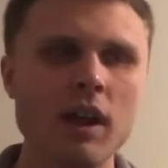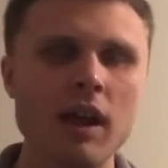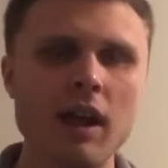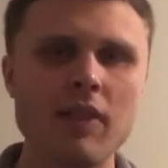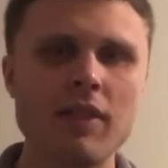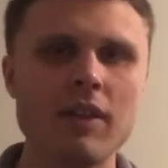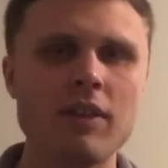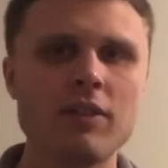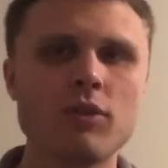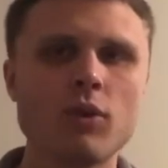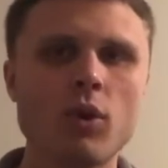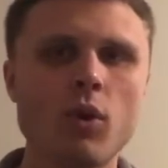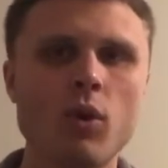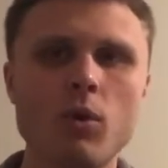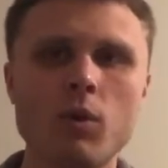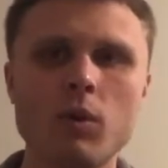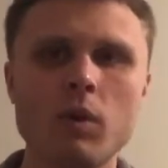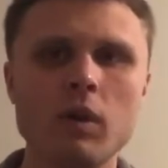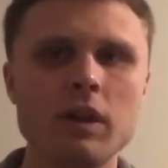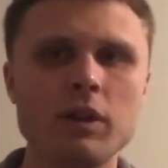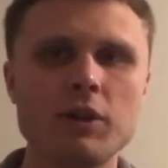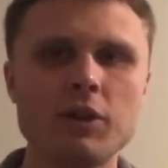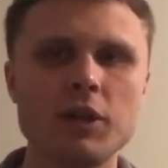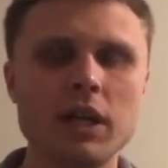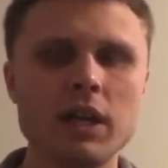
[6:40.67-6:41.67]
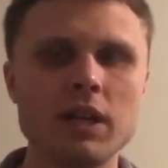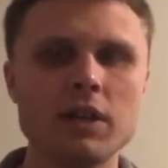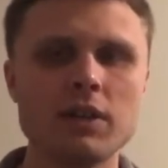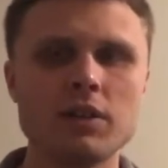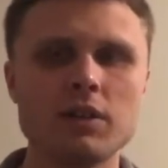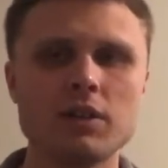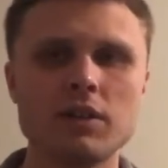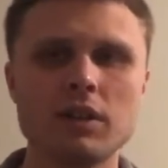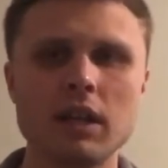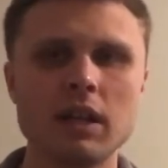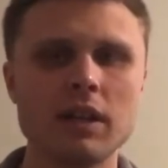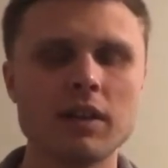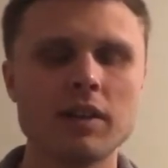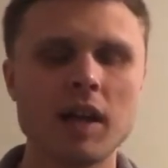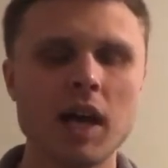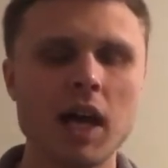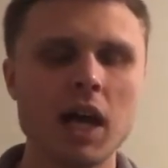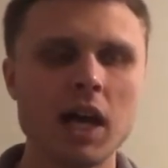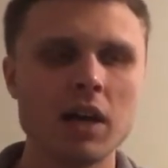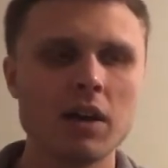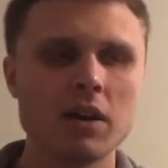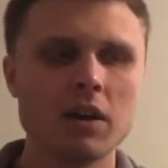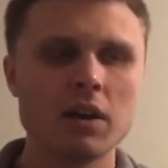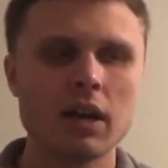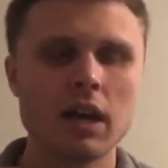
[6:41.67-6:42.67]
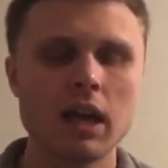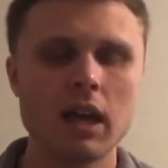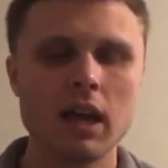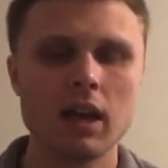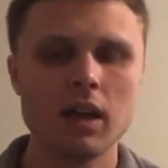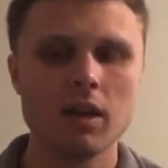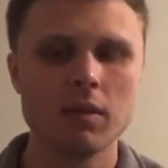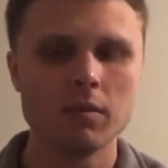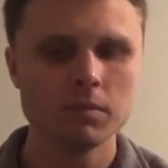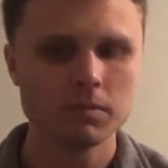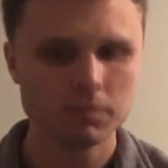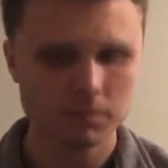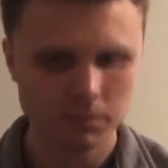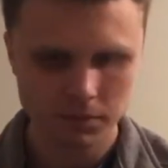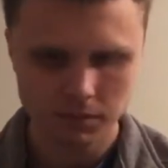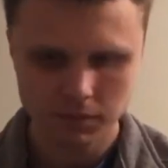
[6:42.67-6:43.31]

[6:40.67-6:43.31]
and that totally changes the entire game,